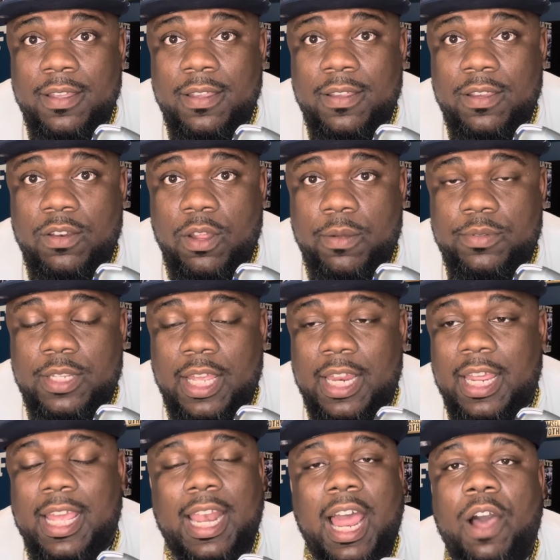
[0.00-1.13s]
You know what I'm saying?
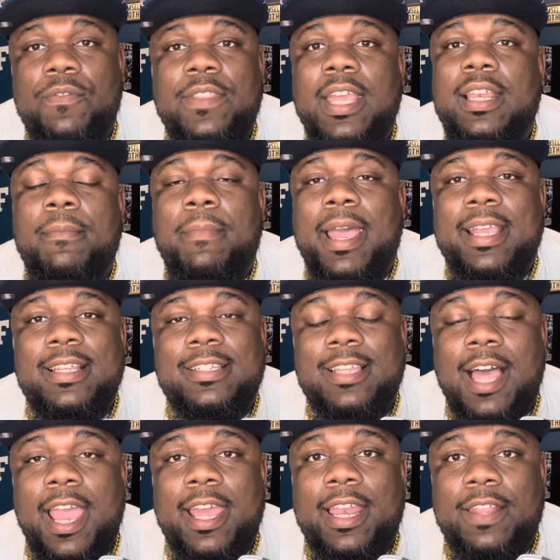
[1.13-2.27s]
And I don't think that Mike is
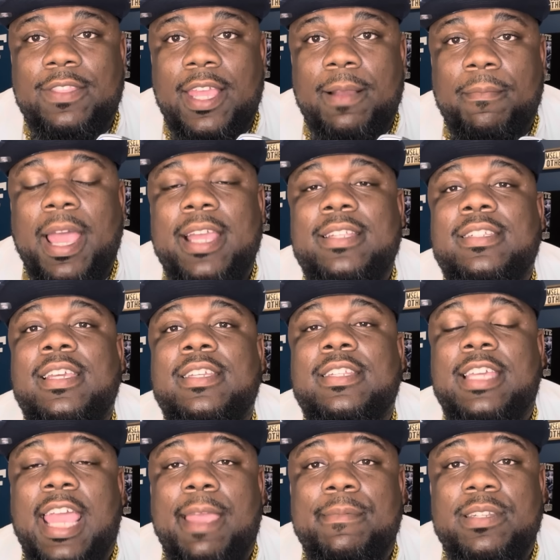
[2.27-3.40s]
lying. I think Mike sees the
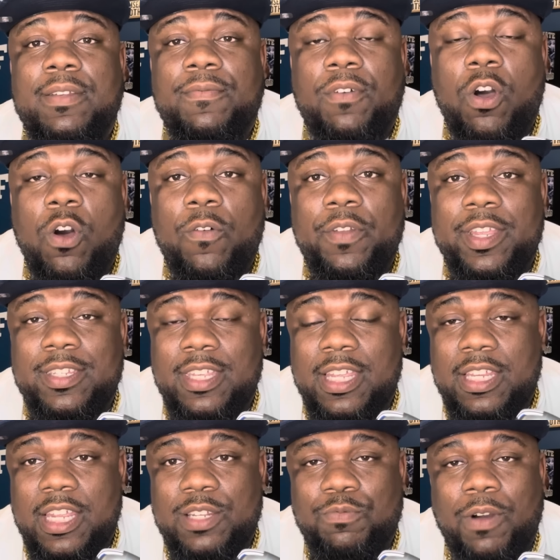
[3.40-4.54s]
game has evolved.
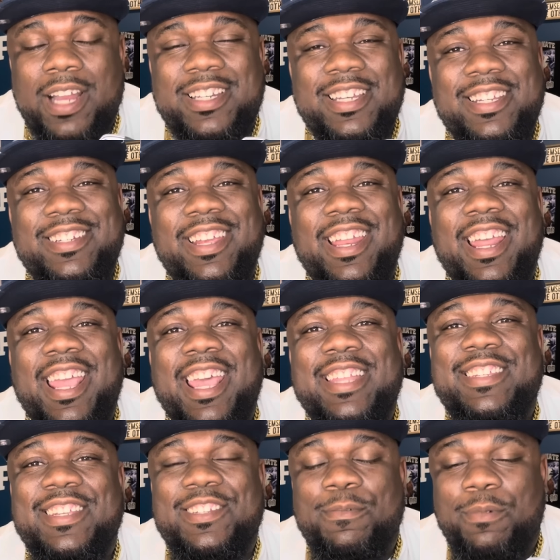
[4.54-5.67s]
He's watched this Shanahan
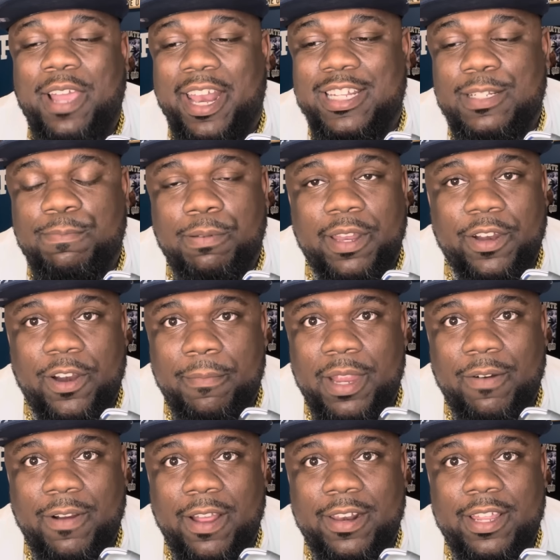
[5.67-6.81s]
system kind of splinter and be
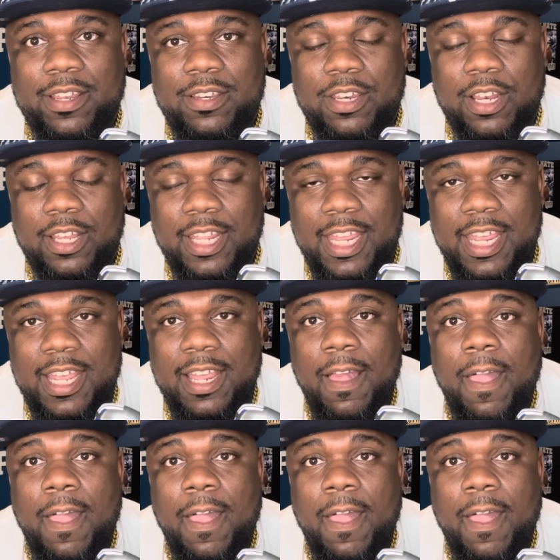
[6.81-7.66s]
around the league.